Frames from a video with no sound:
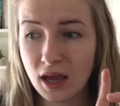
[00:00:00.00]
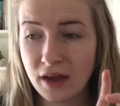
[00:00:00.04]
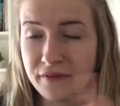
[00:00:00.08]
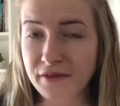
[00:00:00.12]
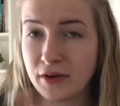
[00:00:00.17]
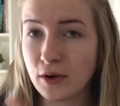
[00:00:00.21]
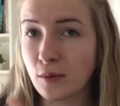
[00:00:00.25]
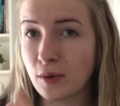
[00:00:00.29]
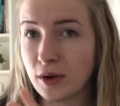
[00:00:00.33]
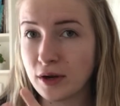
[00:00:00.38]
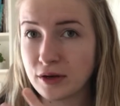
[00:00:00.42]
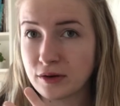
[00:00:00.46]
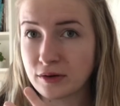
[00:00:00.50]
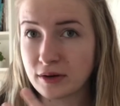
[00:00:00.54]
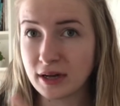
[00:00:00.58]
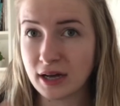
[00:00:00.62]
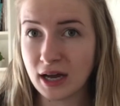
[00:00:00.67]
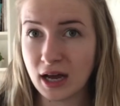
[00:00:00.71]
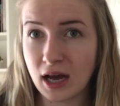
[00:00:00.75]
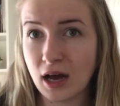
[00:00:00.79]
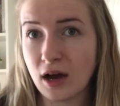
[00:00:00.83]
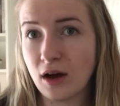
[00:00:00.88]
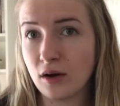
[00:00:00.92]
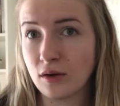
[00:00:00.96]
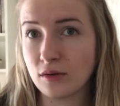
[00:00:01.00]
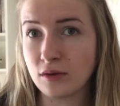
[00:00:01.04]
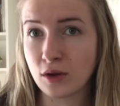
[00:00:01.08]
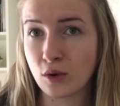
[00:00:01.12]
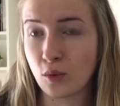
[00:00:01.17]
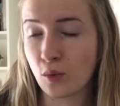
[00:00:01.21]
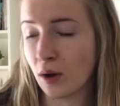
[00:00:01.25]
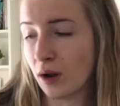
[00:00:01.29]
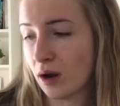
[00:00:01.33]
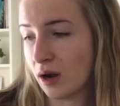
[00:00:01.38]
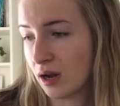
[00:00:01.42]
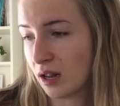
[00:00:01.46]
If you're wondering how the
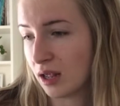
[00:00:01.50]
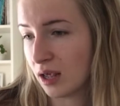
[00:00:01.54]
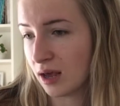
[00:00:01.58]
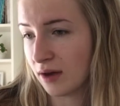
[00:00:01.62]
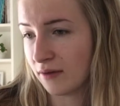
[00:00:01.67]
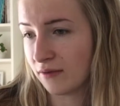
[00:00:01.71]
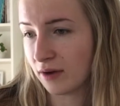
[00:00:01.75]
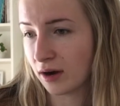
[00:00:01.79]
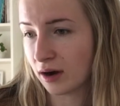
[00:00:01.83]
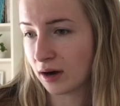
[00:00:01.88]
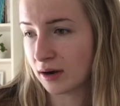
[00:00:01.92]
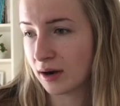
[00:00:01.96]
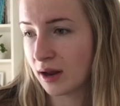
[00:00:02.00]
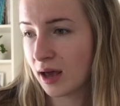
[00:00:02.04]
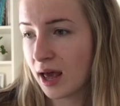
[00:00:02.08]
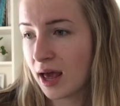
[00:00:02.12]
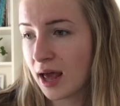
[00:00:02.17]
quantity of yarn,